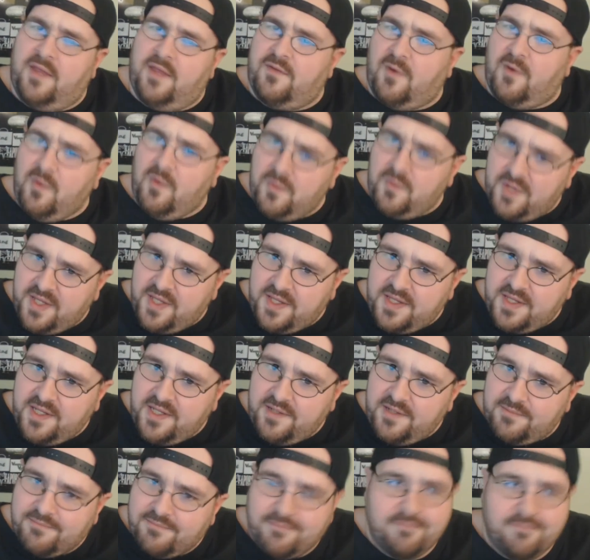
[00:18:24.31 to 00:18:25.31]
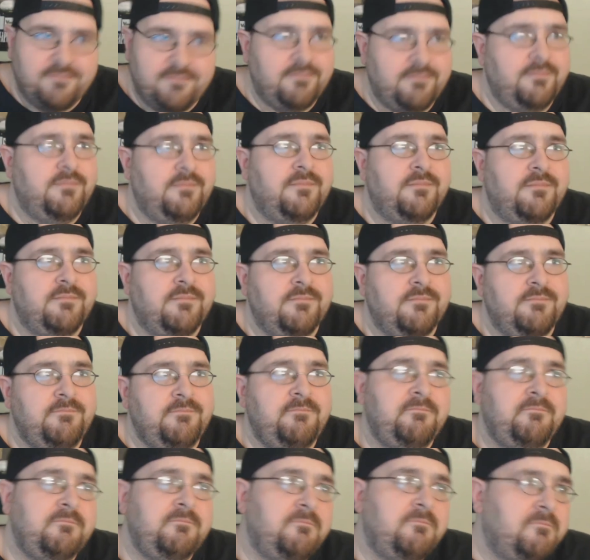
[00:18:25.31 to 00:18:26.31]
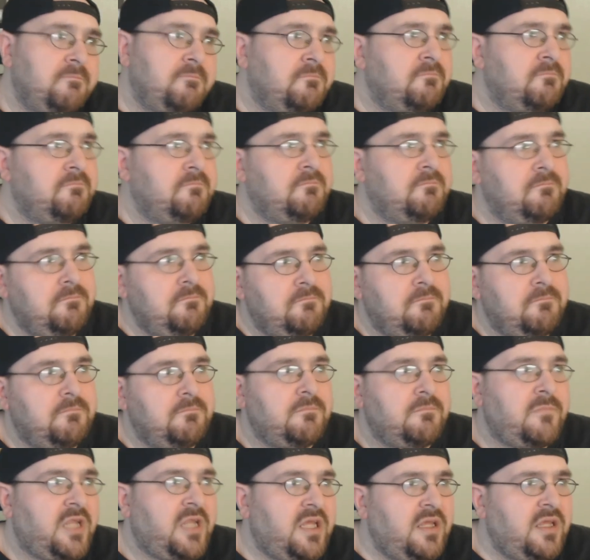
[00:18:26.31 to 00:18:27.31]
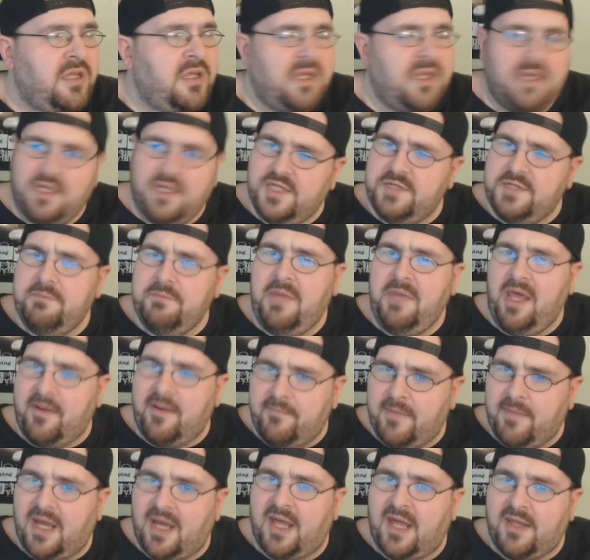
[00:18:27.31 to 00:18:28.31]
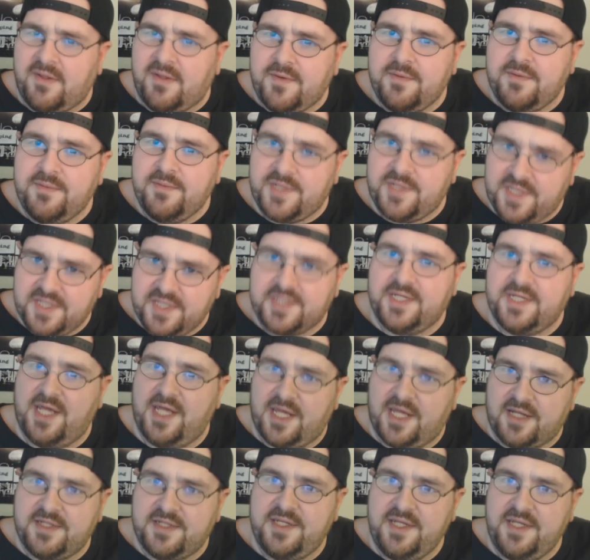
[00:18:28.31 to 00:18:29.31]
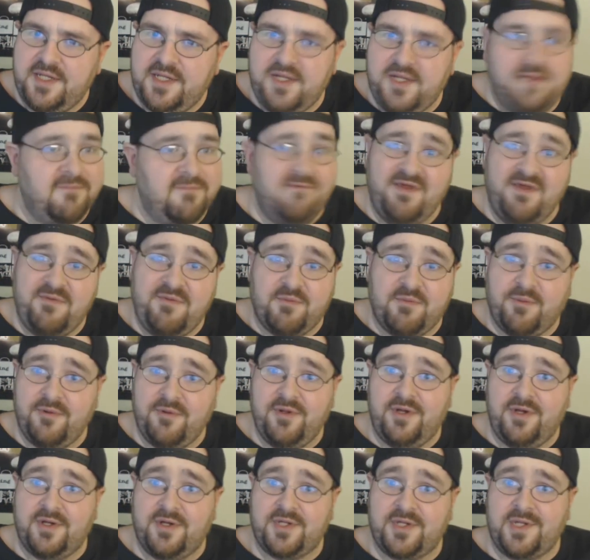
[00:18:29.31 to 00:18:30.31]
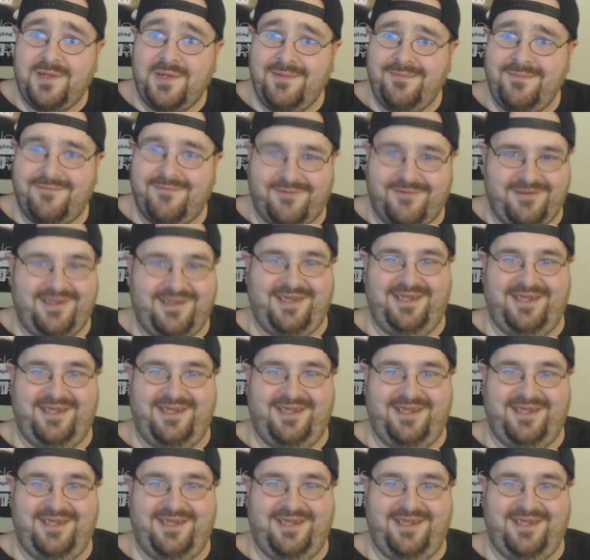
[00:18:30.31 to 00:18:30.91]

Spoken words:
Throat hit. It's about a mild. 6 out of 10. And vapor production?